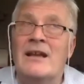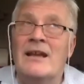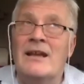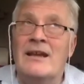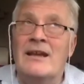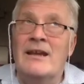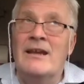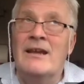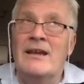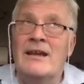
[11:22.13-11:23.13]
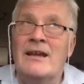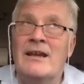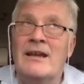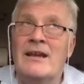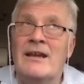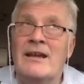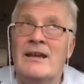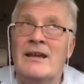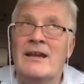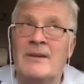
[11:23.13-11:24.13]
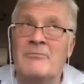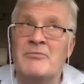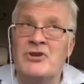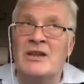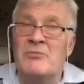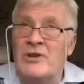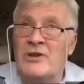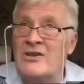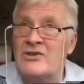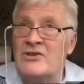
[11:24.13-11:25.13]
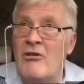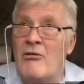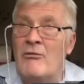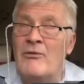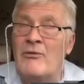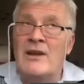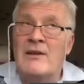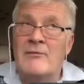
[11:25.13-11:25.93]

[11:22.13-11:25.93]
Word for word: uh, their perception and production of